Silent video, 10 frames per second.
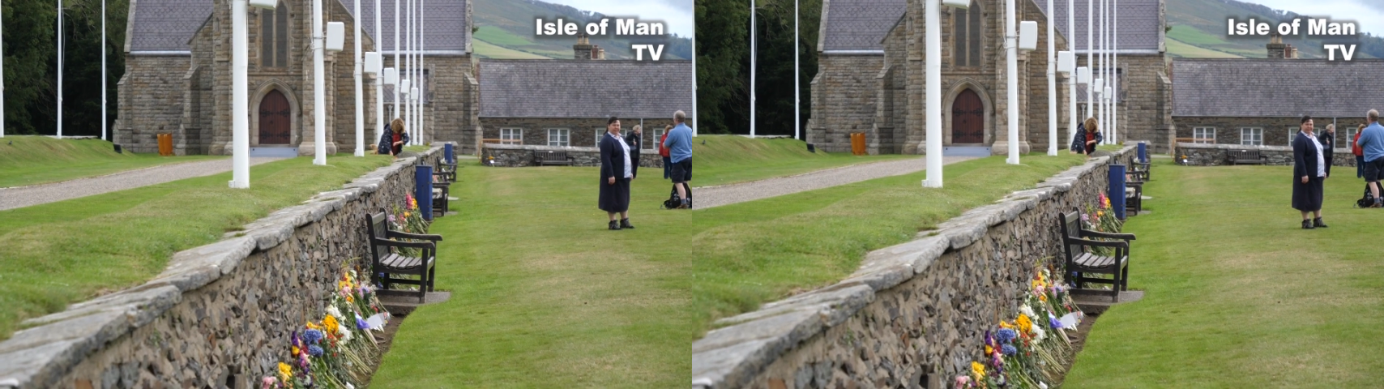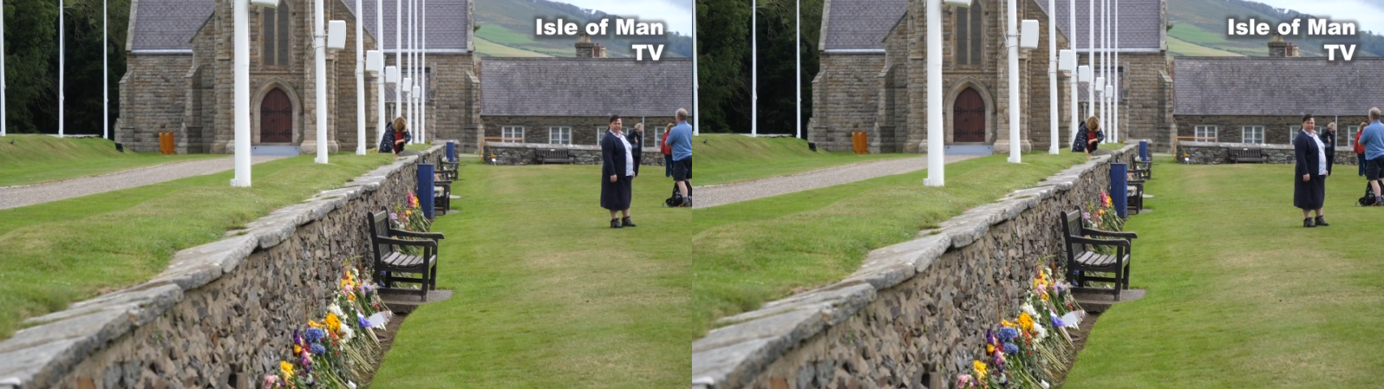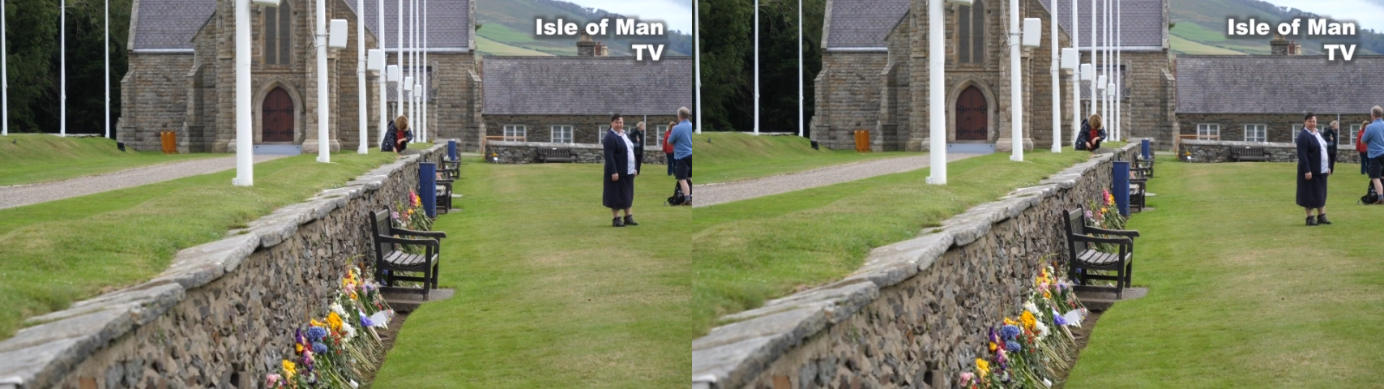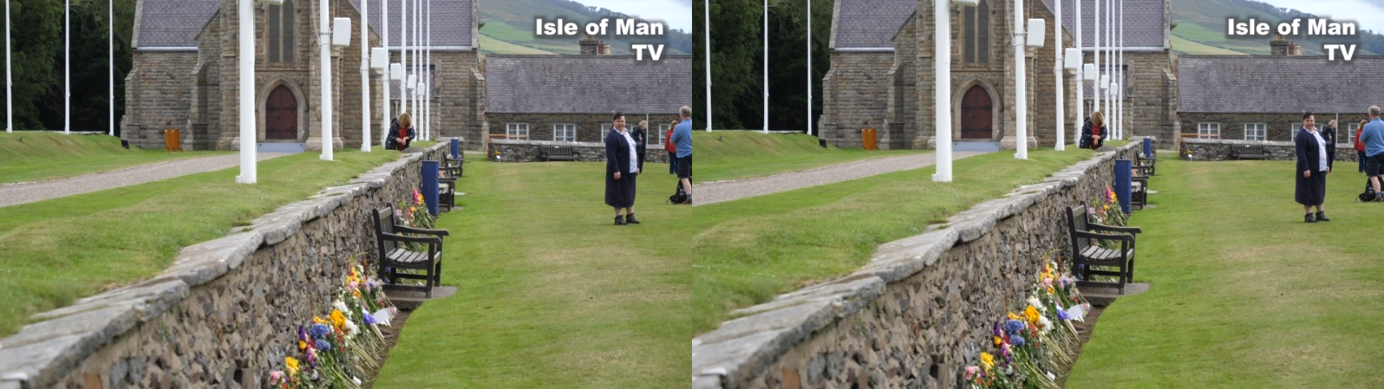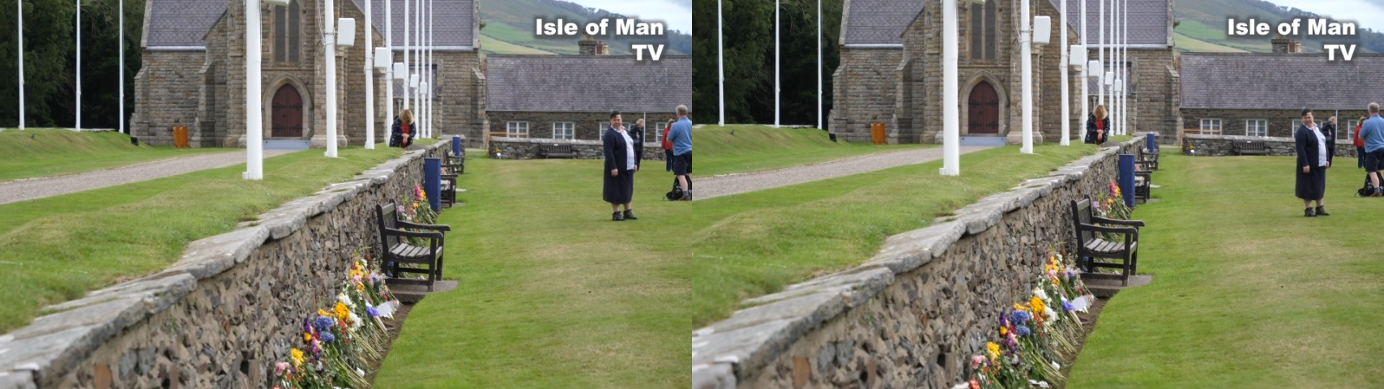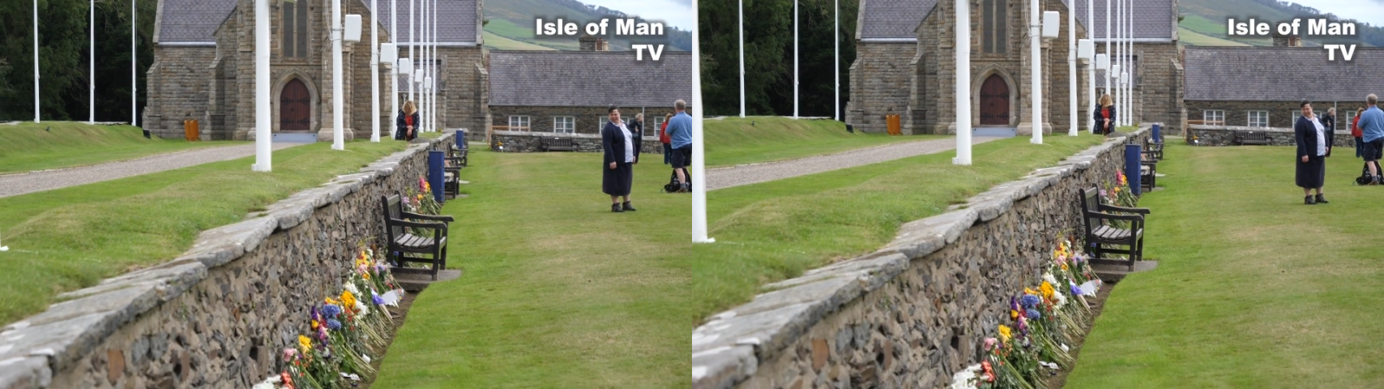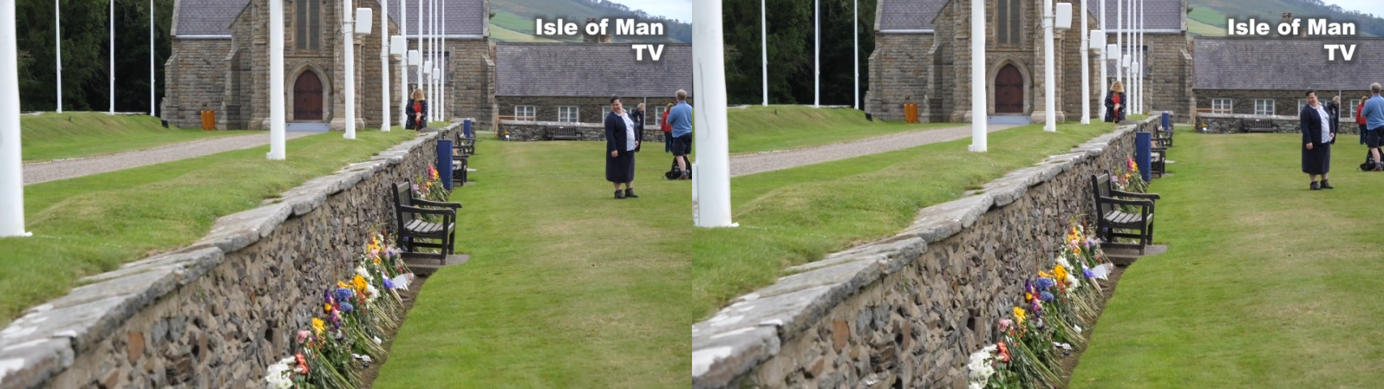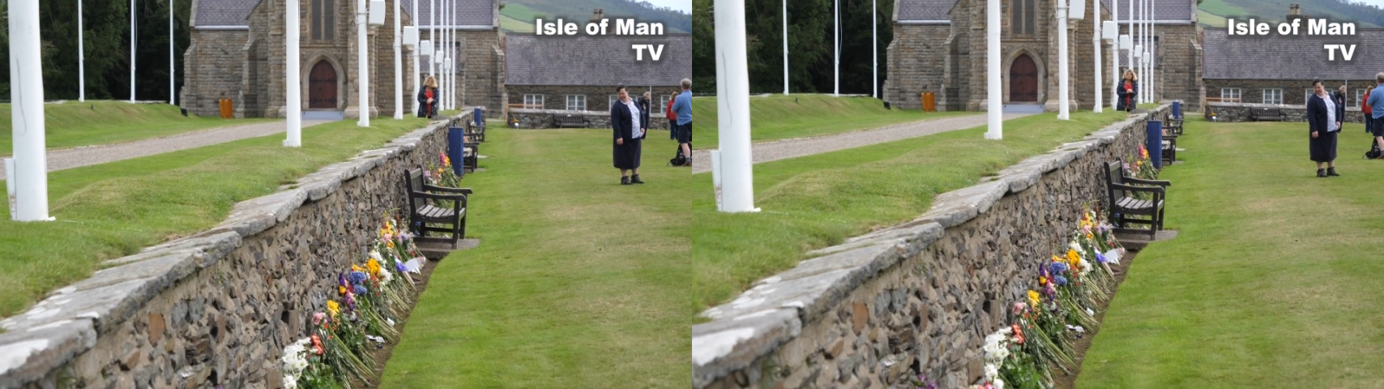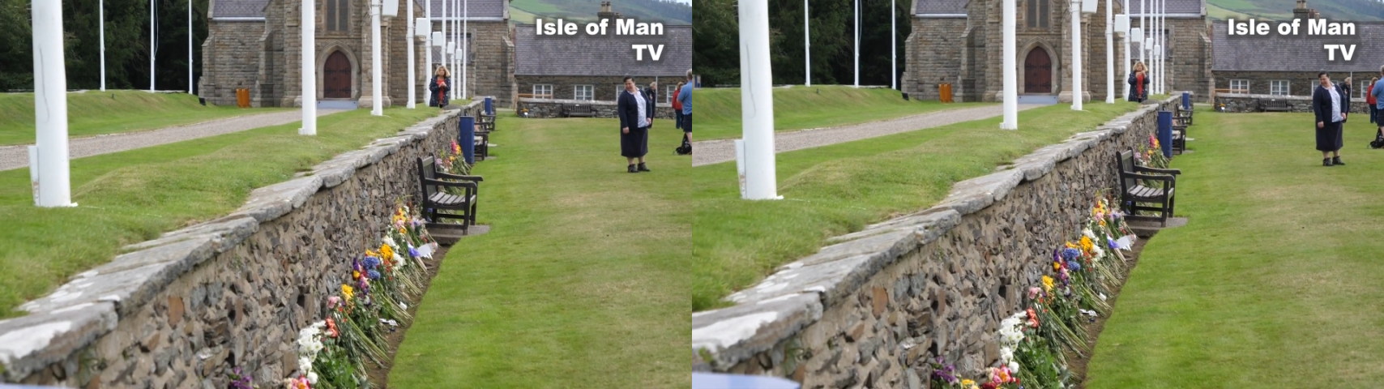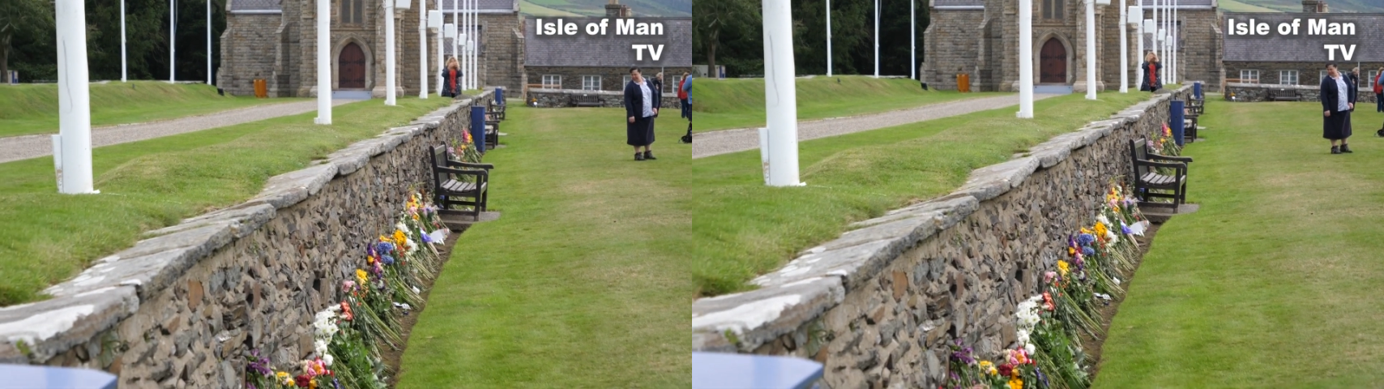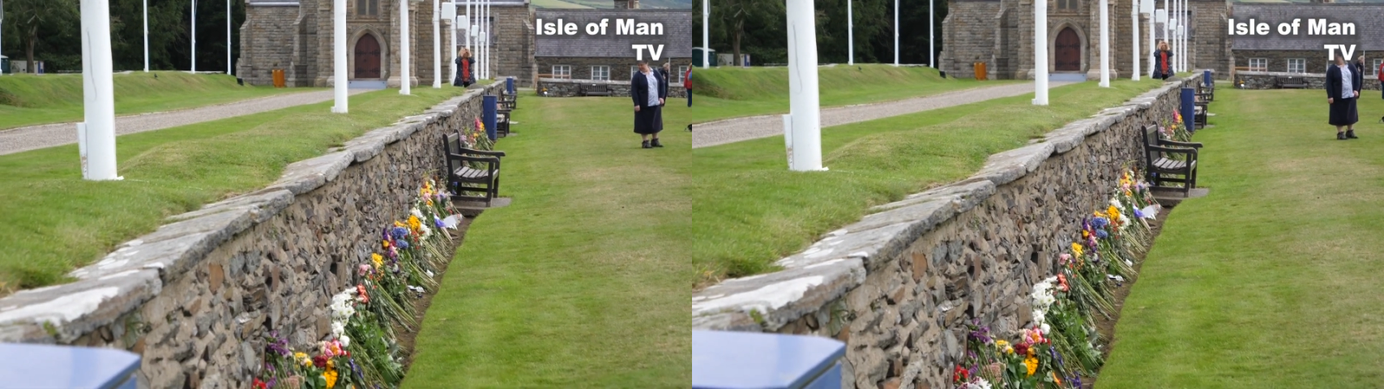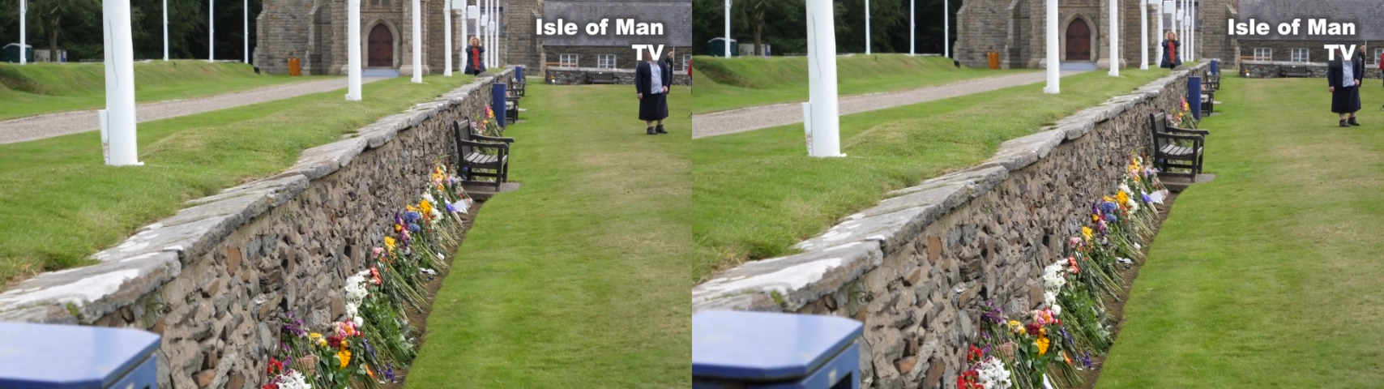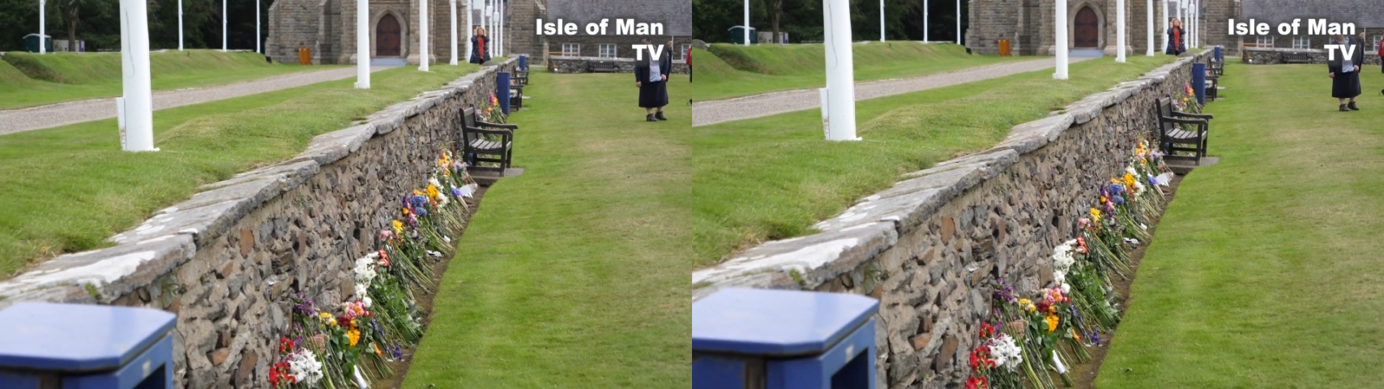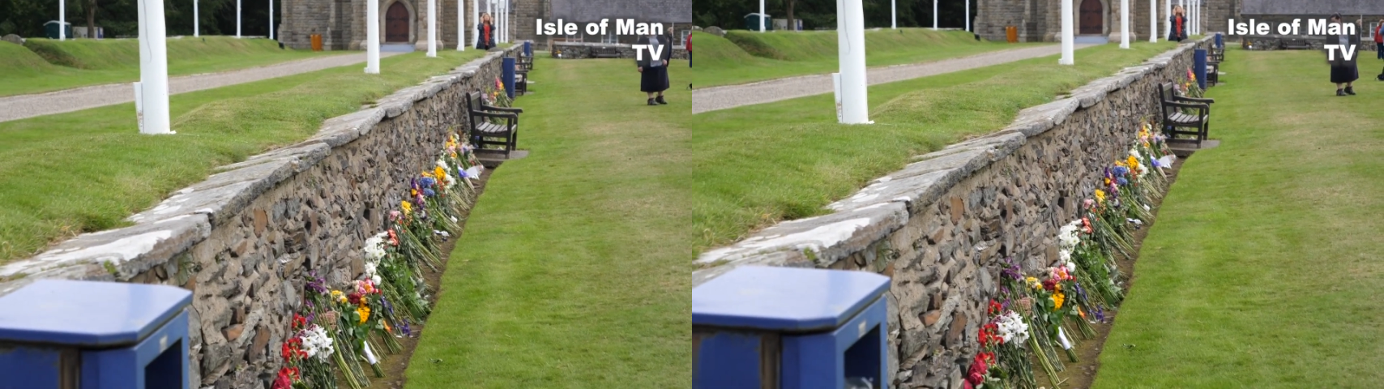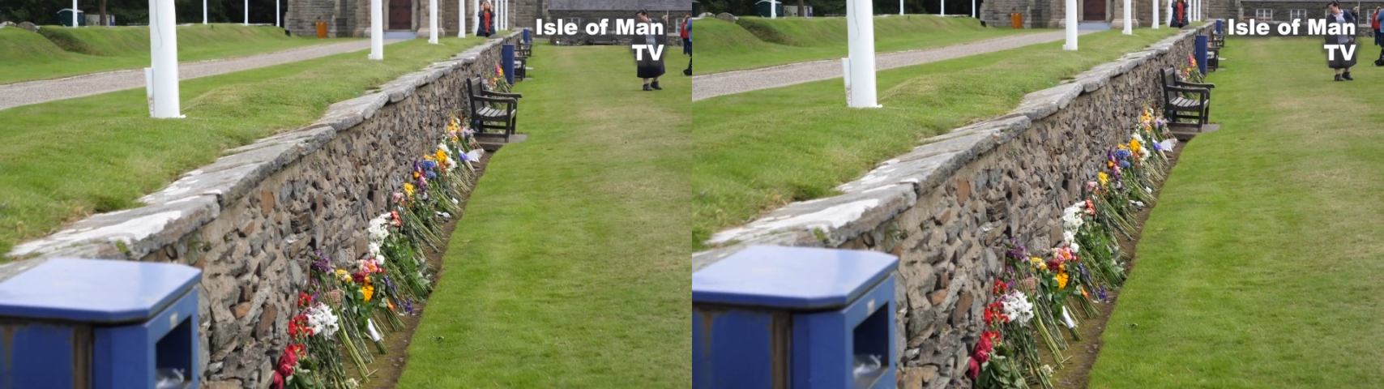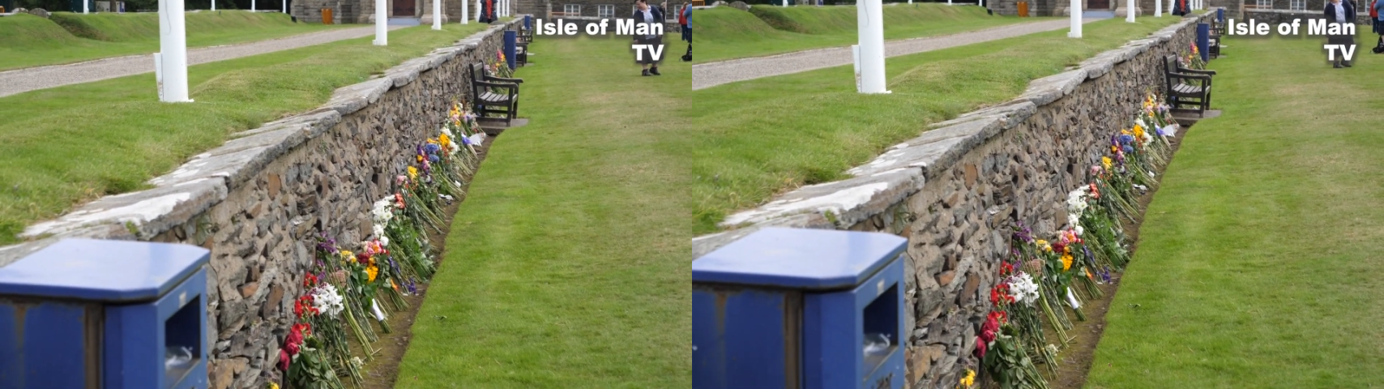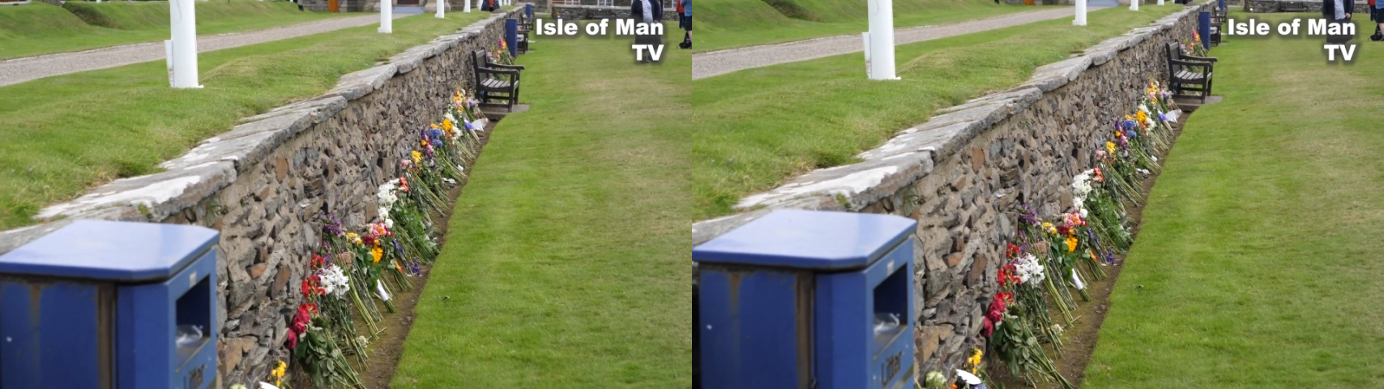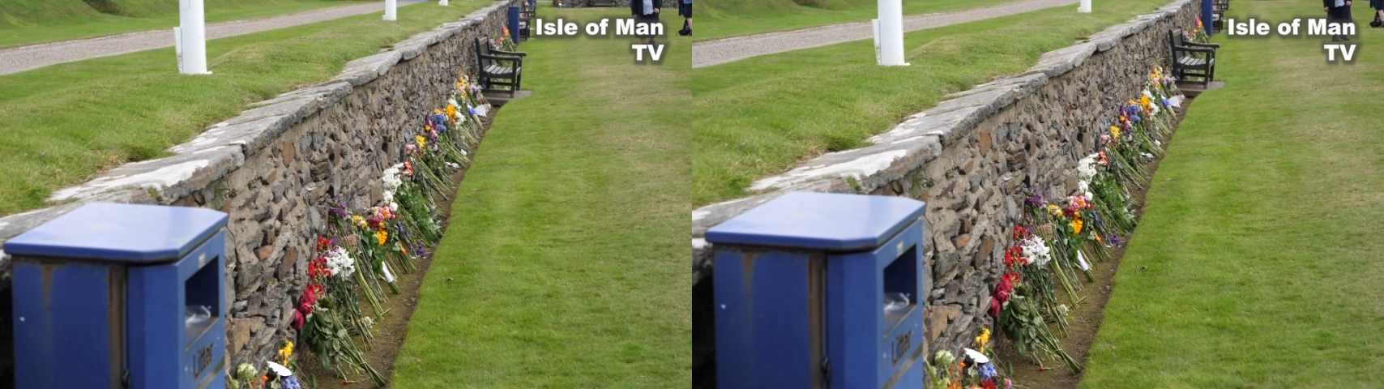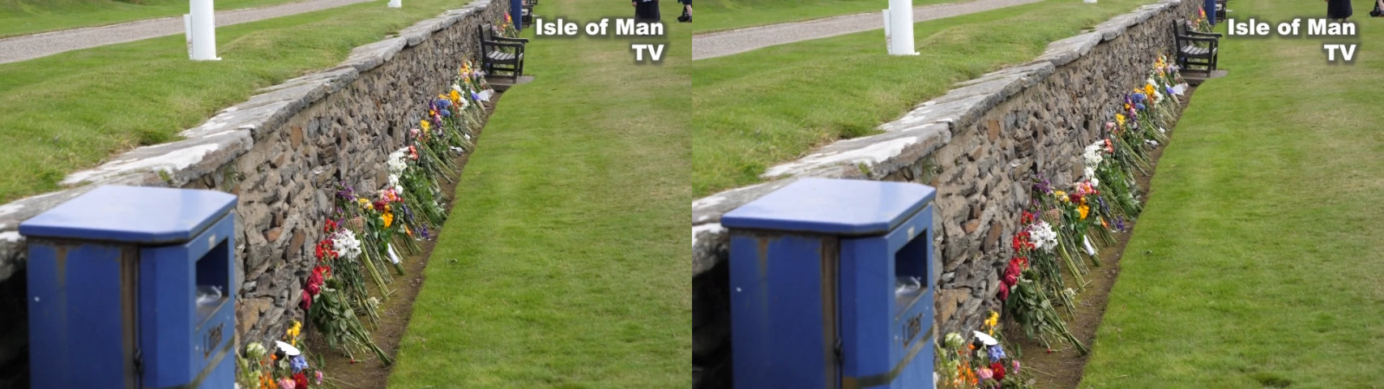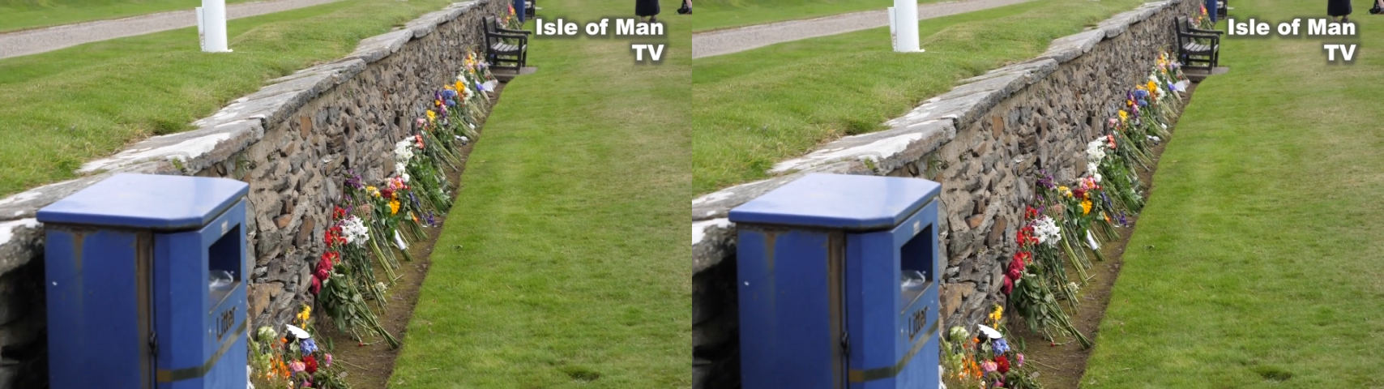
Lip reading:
No face is visible, so there are no lips to read.